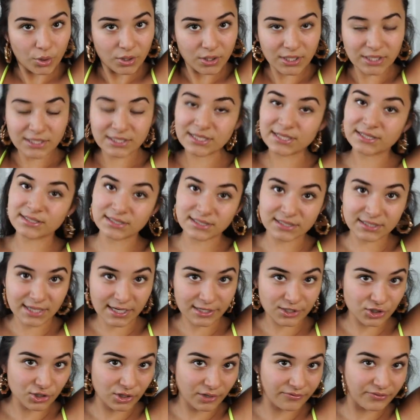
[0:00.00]
It says to
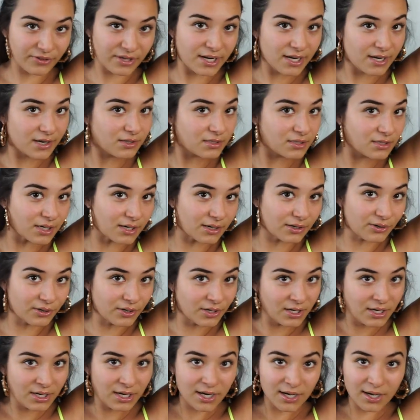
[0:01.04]
section off the hair, so
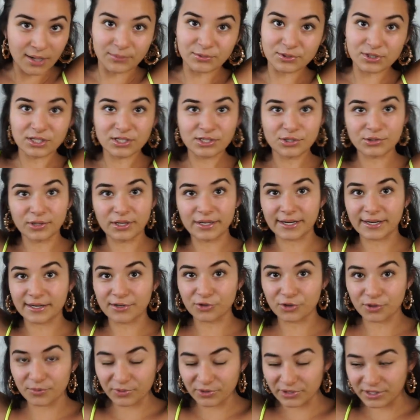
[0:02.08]
I'm just gonna do like I
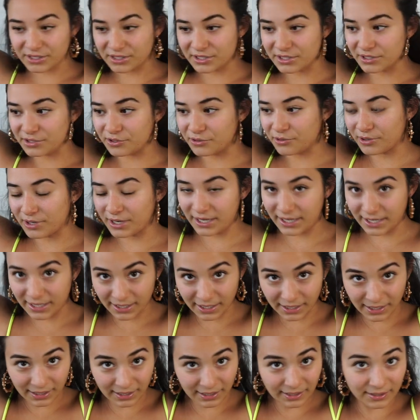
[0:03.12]
normally do
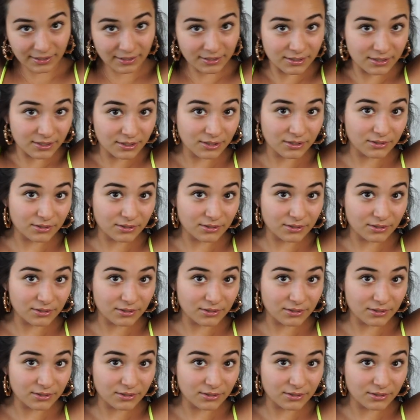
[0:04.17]
and